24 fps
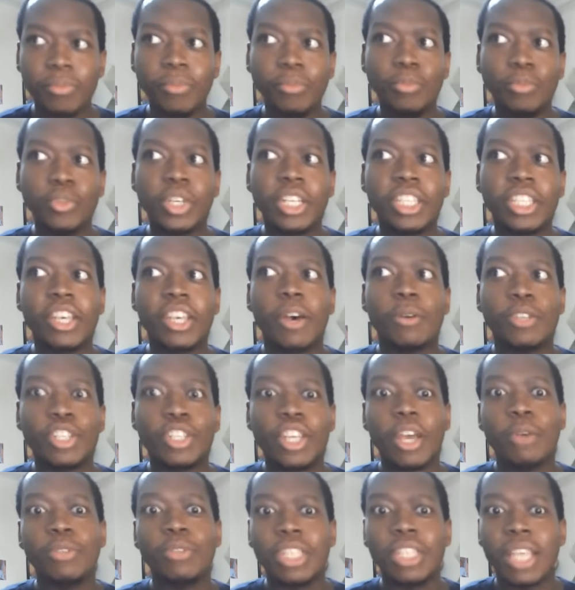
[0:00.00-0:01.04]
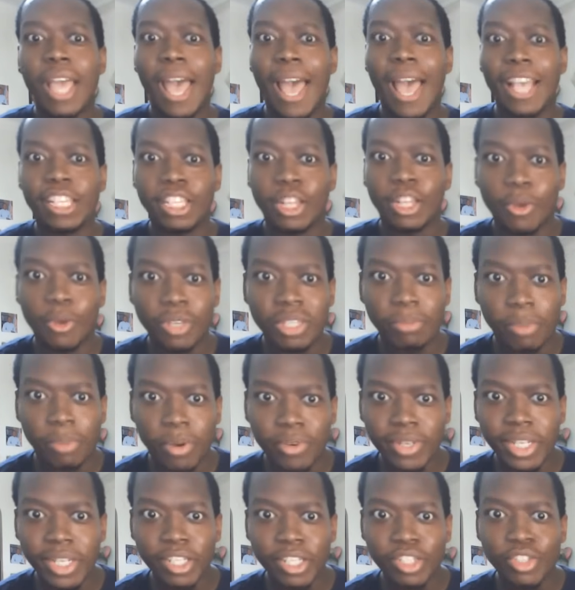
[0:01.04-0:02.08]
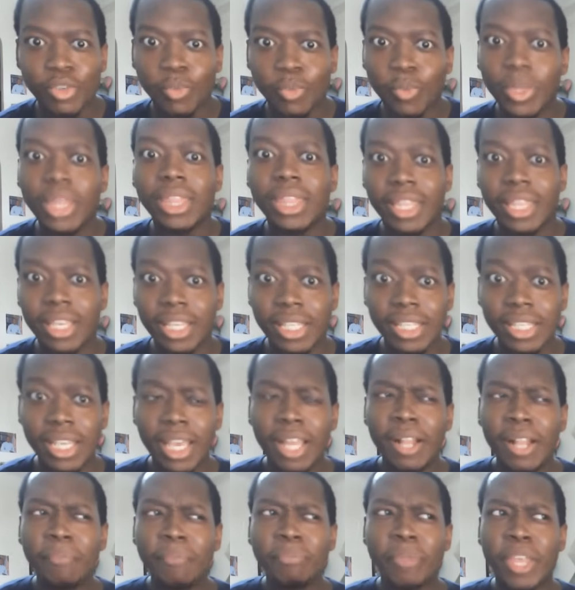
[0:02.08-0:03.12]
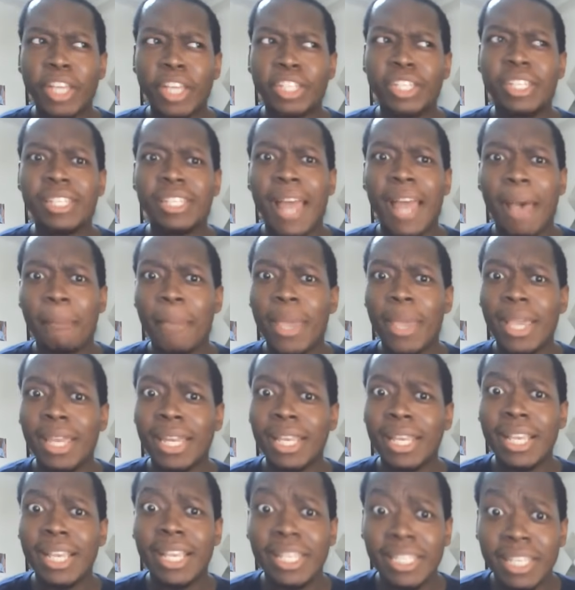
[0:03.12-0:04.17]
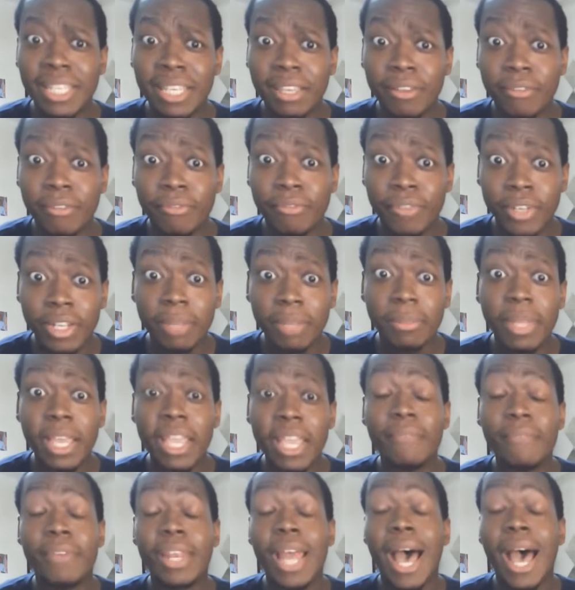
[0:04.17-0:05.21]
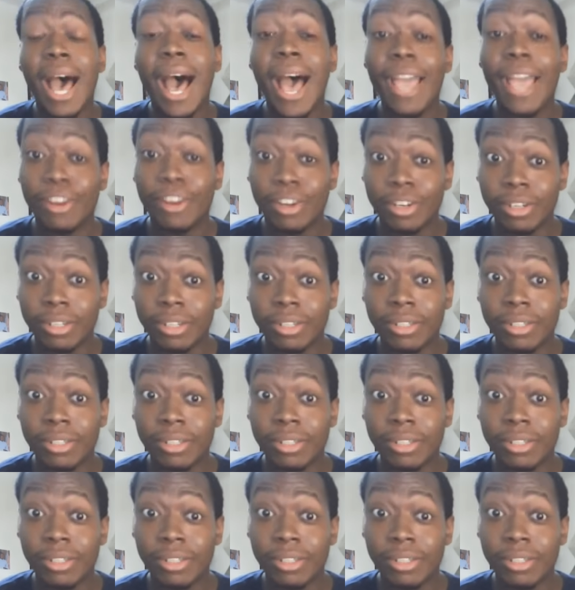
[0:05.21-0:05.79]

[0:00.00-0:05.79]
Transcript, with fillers: you can tell Chelsea has no experience with this, and she's not making it easy for them to even hire her.